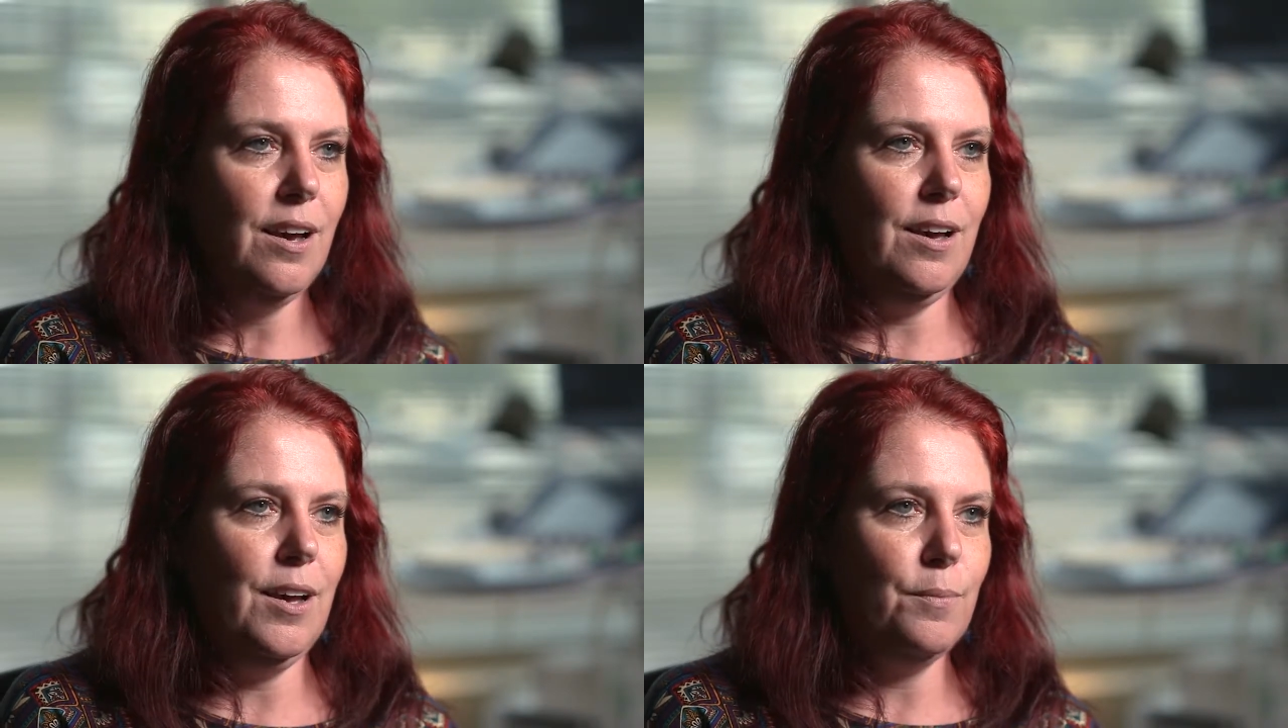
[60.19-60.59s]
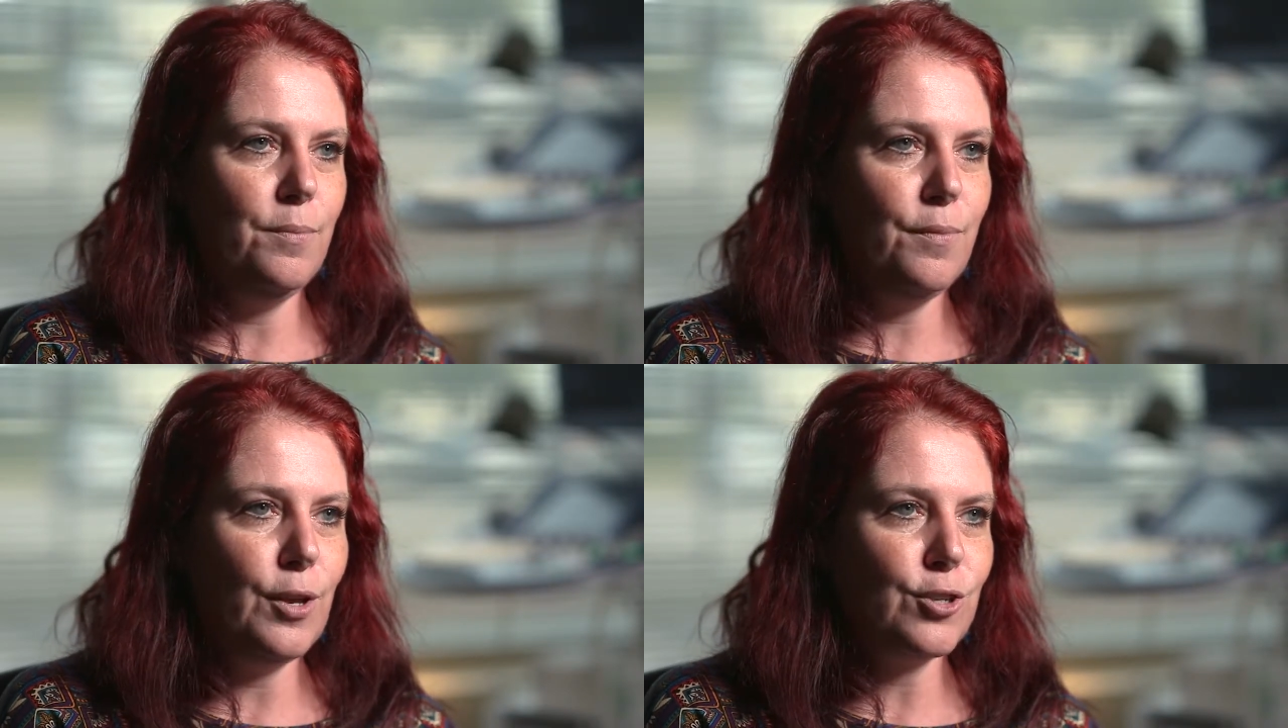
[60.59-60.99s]

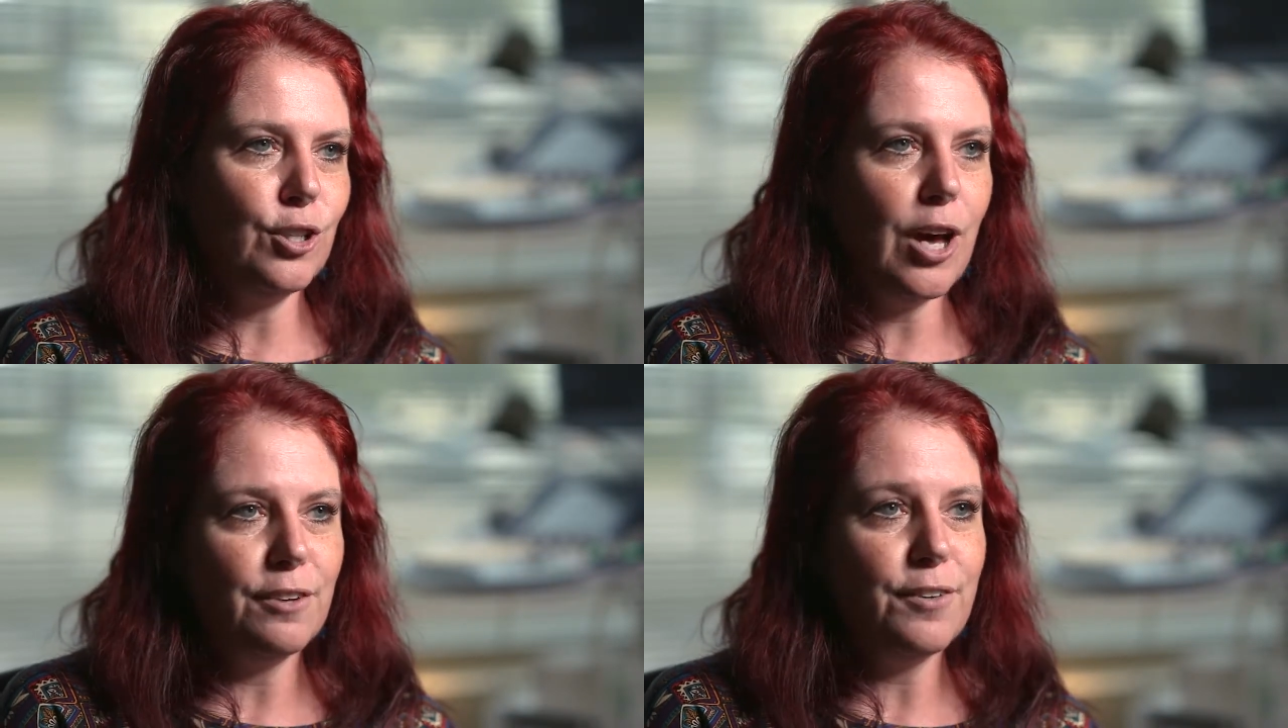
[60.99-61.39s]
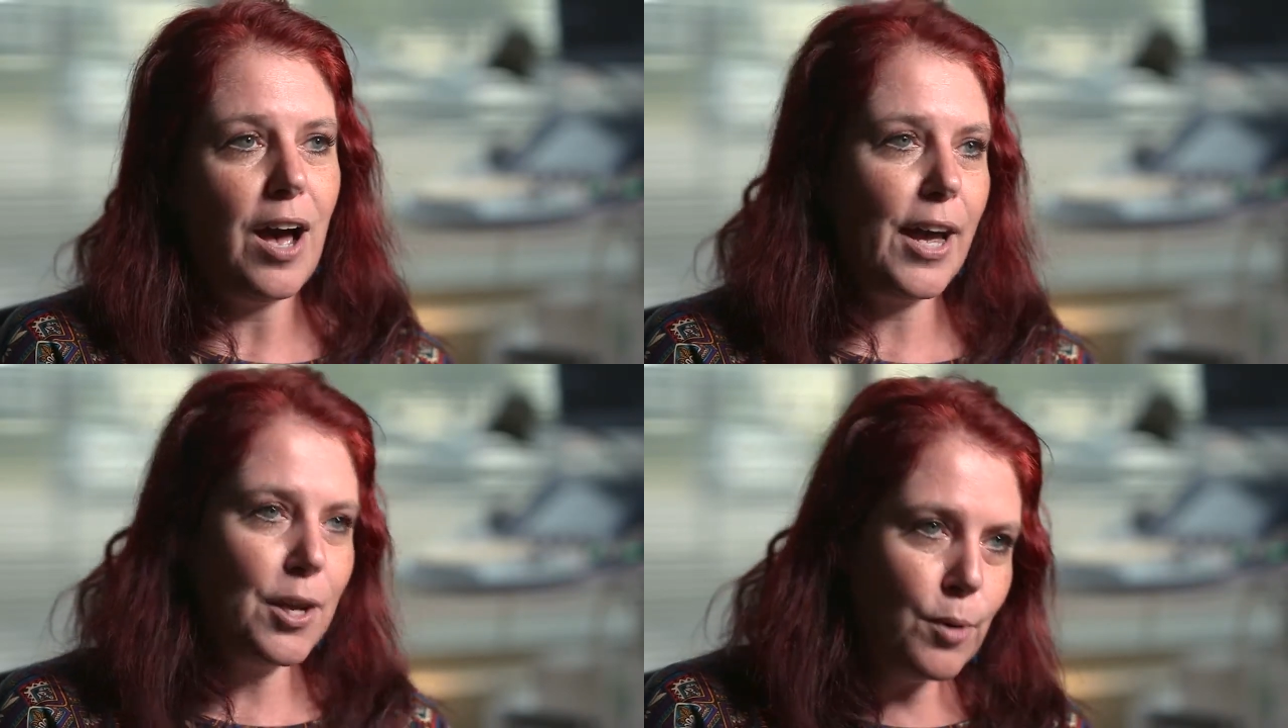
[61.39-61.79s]
um, there's a lot of
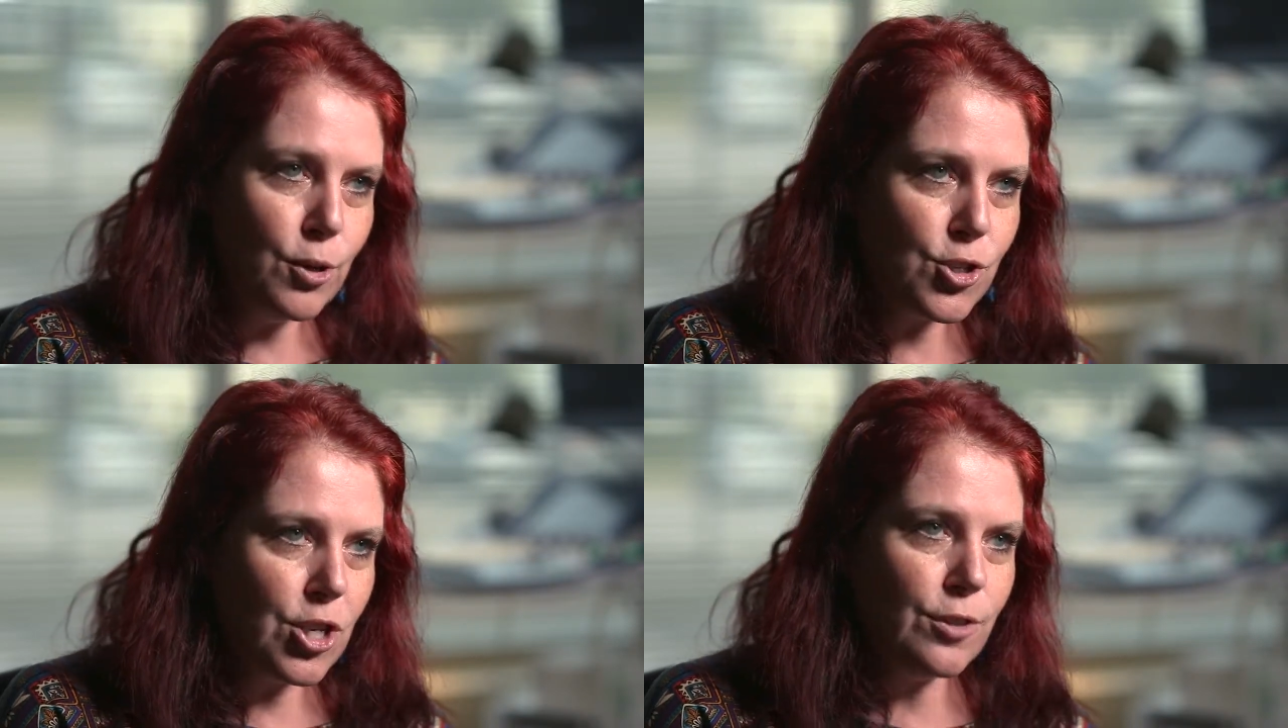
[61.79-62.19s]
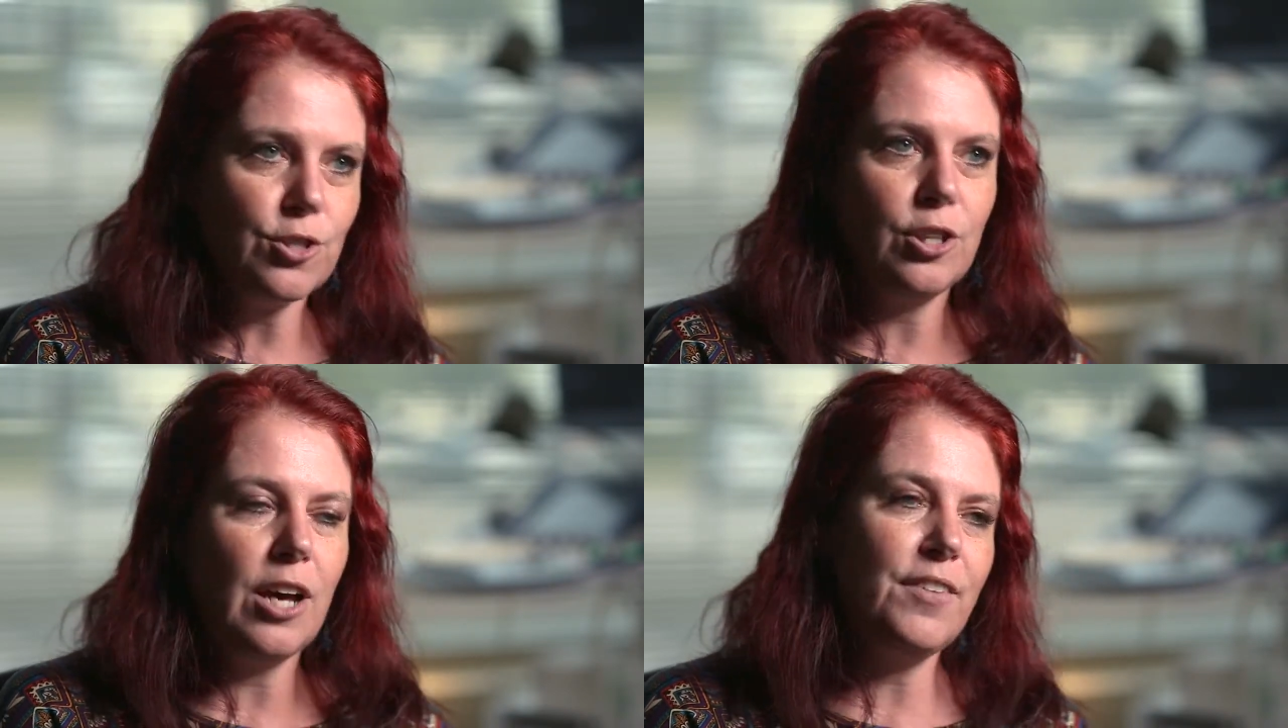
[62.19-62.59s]
high emotion,
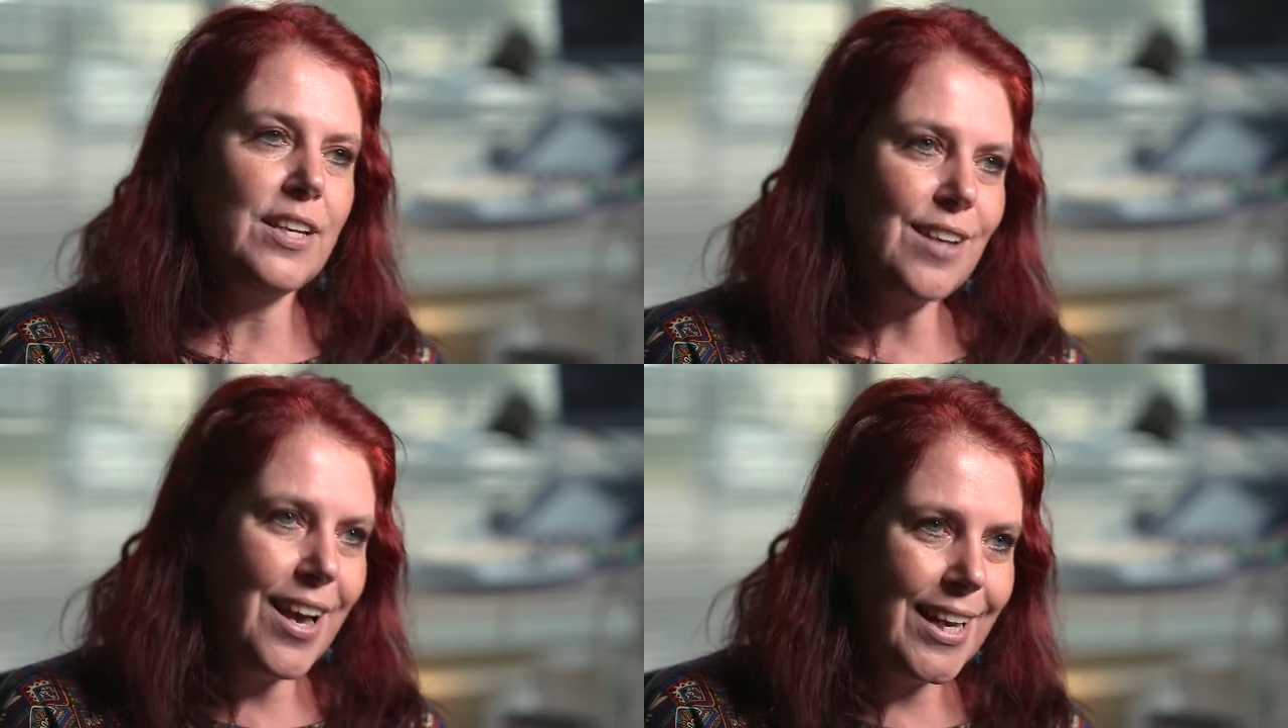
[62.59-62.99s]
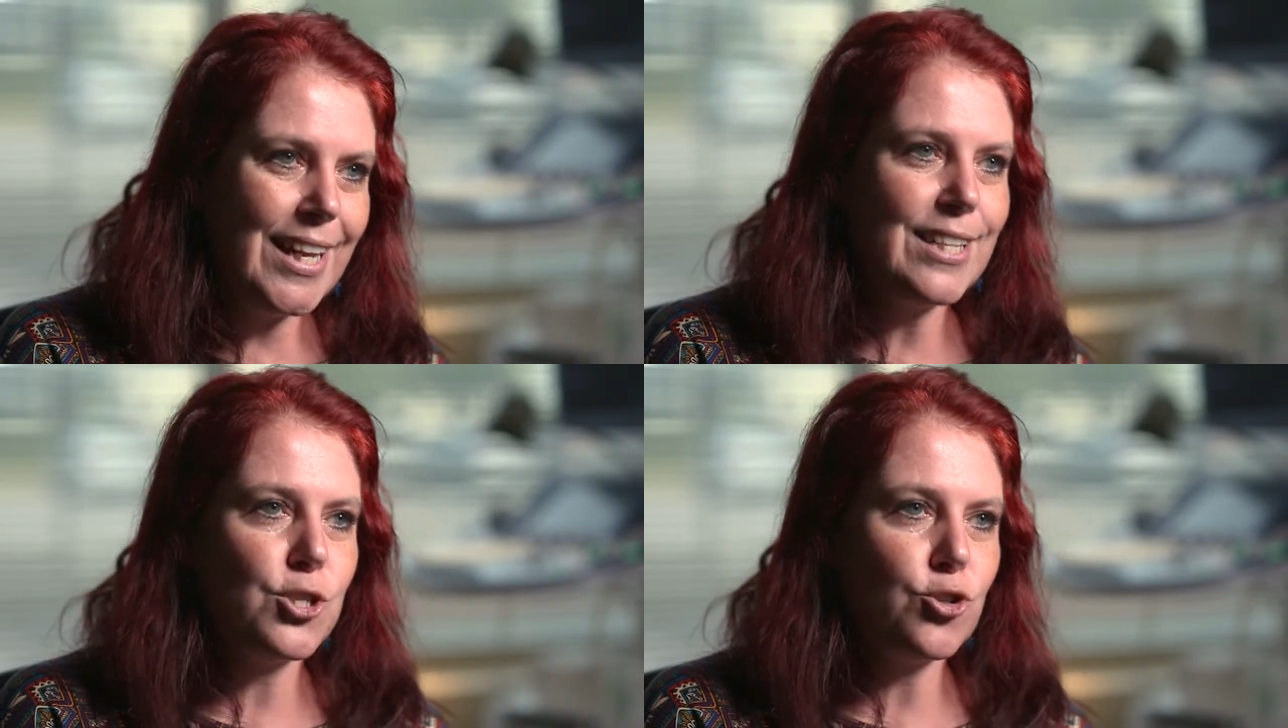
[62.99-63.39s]
there's a lot of
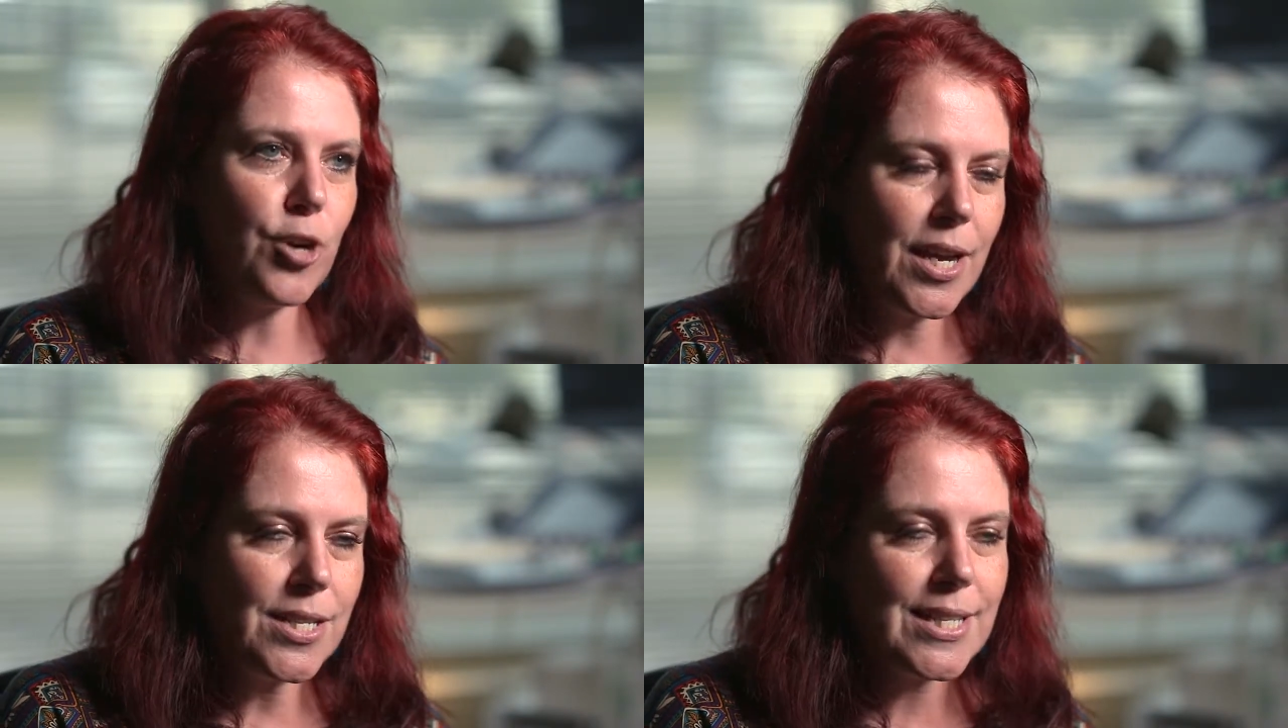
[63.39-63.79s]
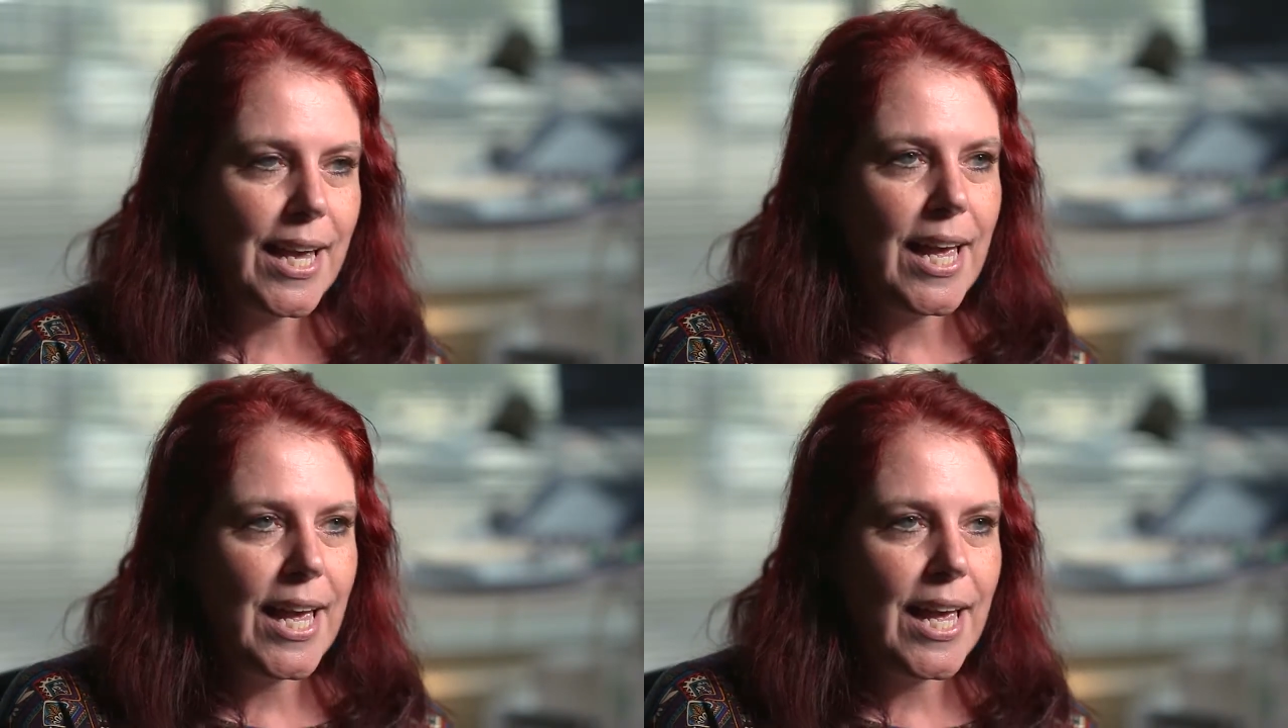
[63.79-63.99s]
anxiety and stress.